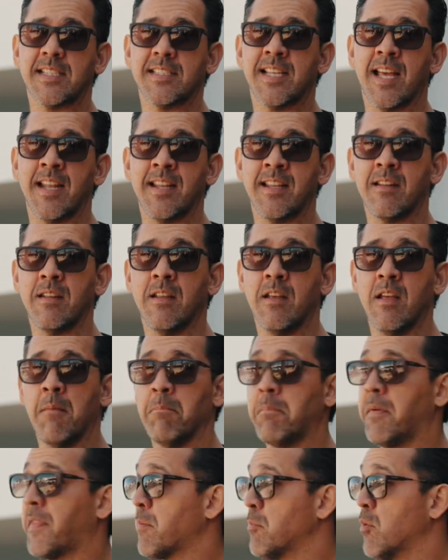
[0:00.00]
tenant,
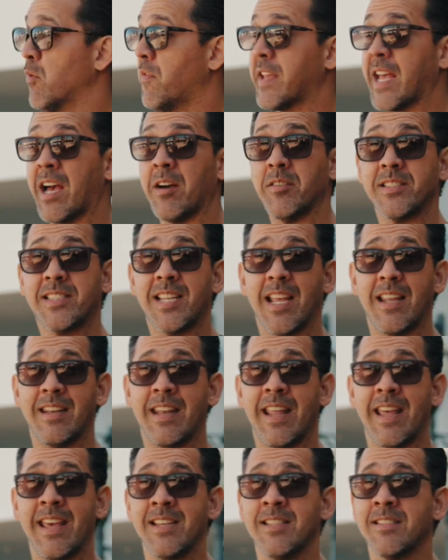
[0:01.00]
but they're moving out in 10
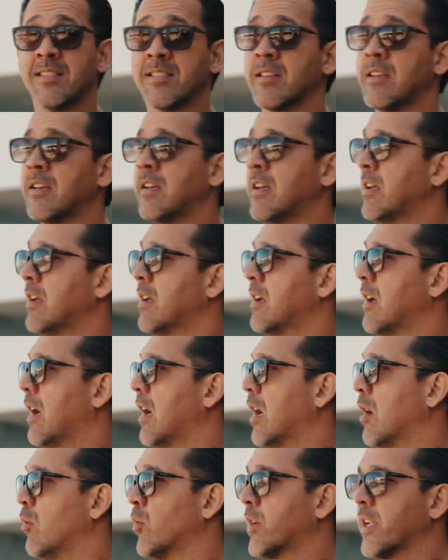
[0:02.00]
days.
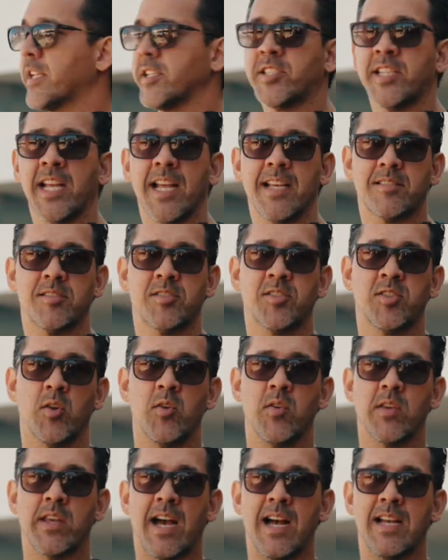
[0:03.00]
We'll get a chance to show
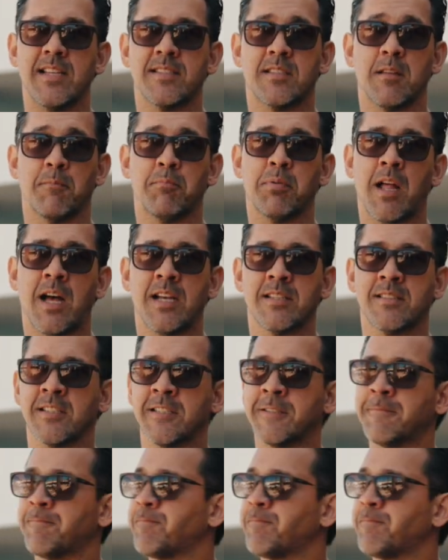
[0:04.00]
you guys the plaza.